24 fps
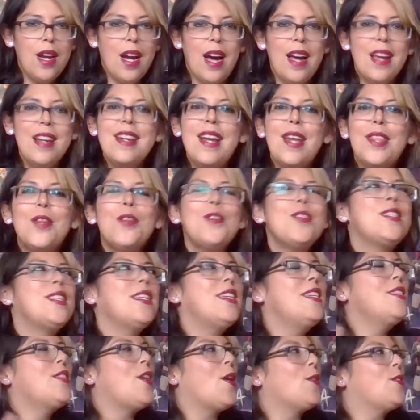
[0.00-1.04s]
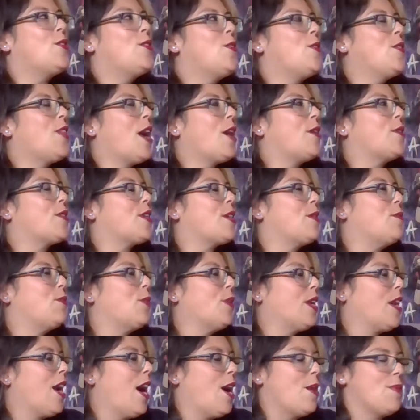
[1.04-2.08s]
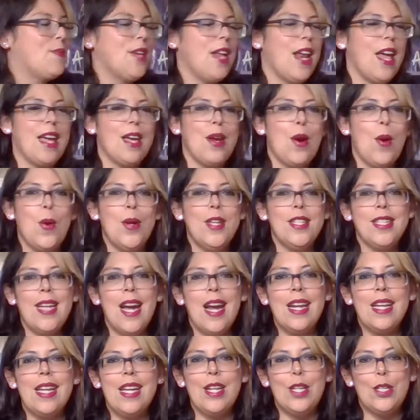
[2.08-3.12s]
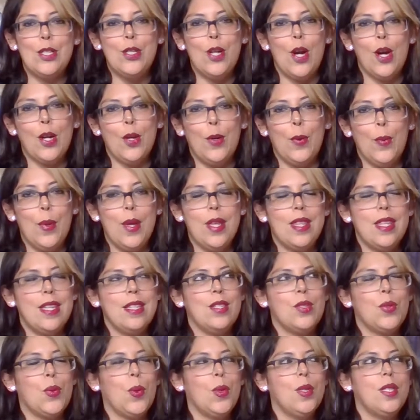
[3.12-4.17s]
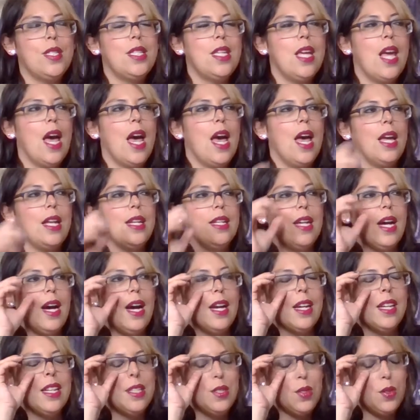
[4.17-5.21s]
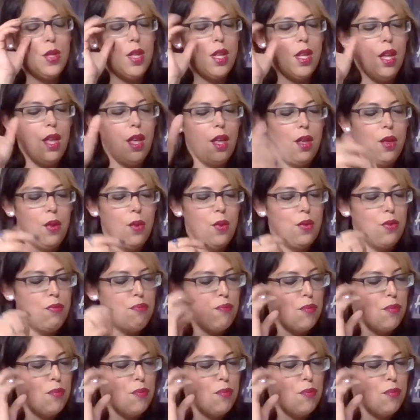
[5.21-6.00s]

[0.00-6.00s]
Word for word: Uh, another scene though too that I was gonna bring up that I always kind of get a chuckle with is towards the end because uh, the